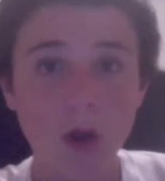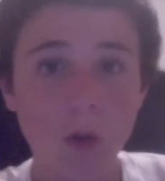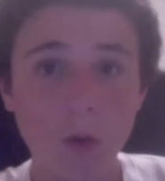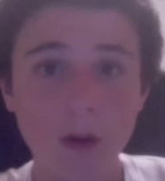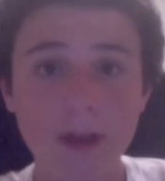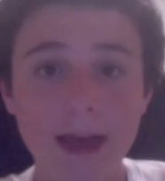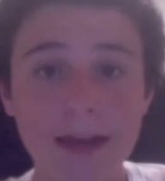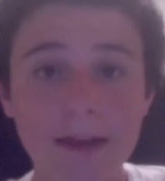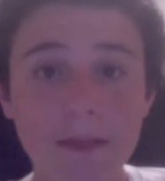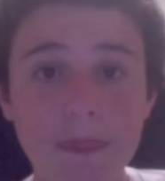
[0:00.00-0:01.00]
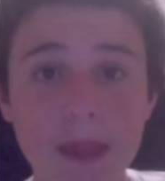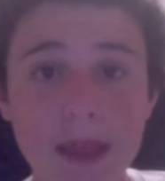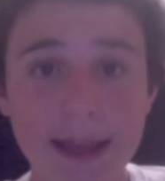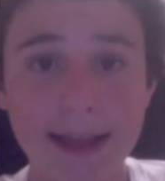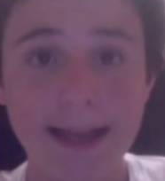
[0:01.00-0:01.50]
were that
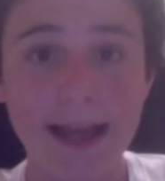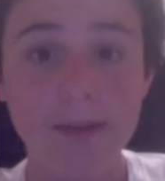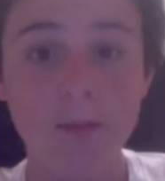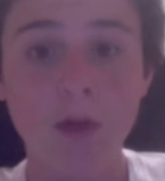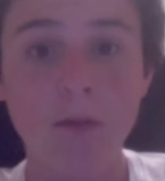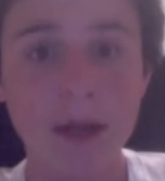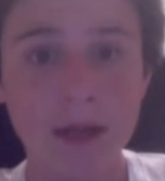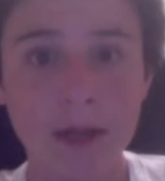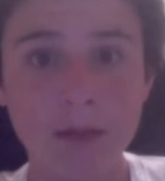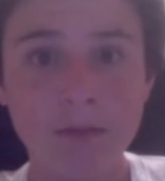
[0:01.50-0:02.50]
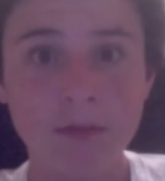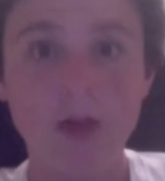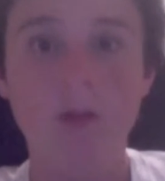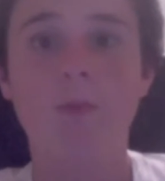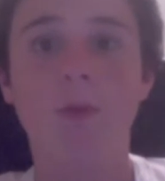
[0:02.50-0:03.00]
it had more money,
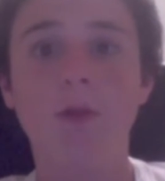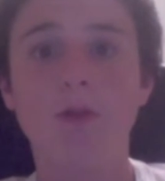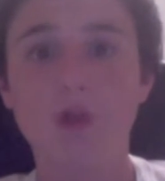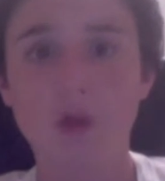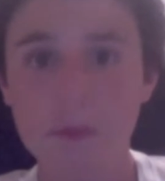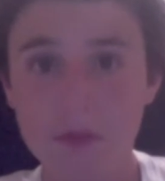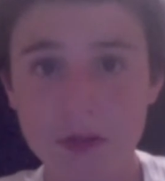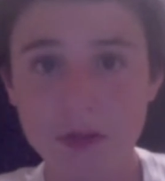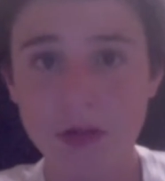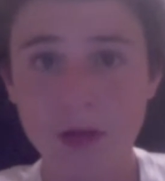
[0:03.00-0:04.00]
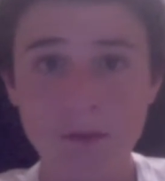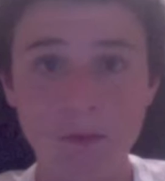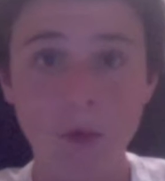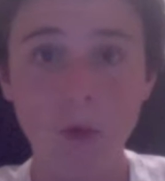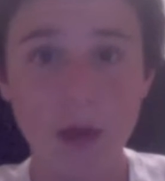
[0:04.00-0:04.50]
more troops,
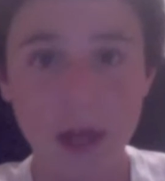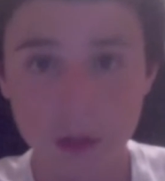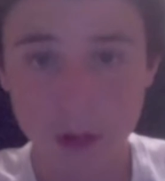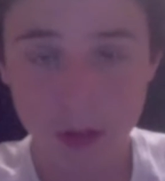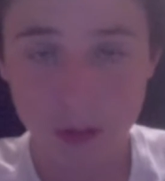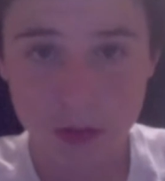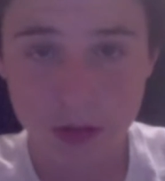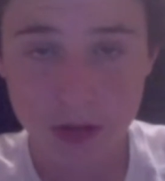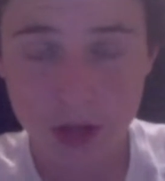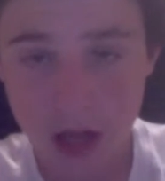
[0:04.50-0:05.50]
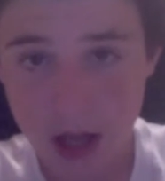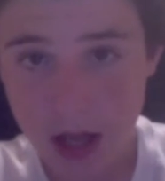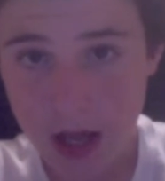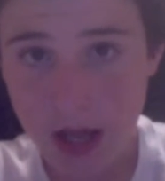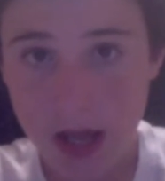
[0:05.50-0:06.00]
more railroads,
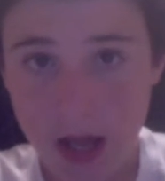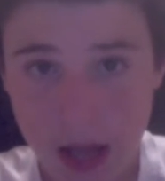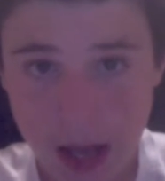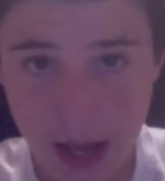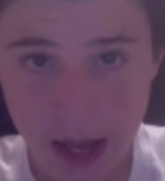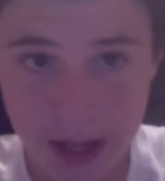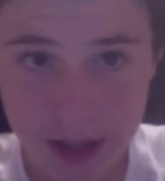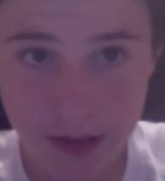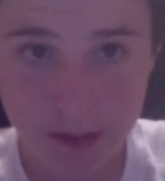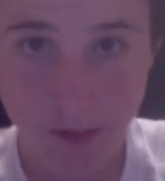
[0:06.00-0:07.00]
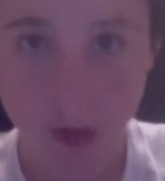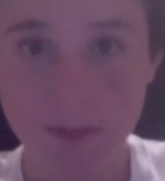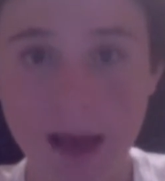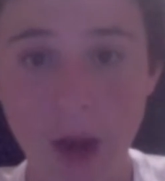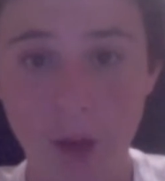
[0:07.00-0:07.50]
and more
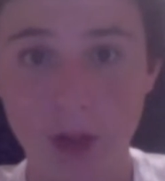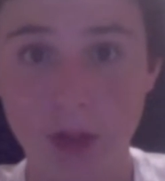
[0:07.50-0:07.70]
power.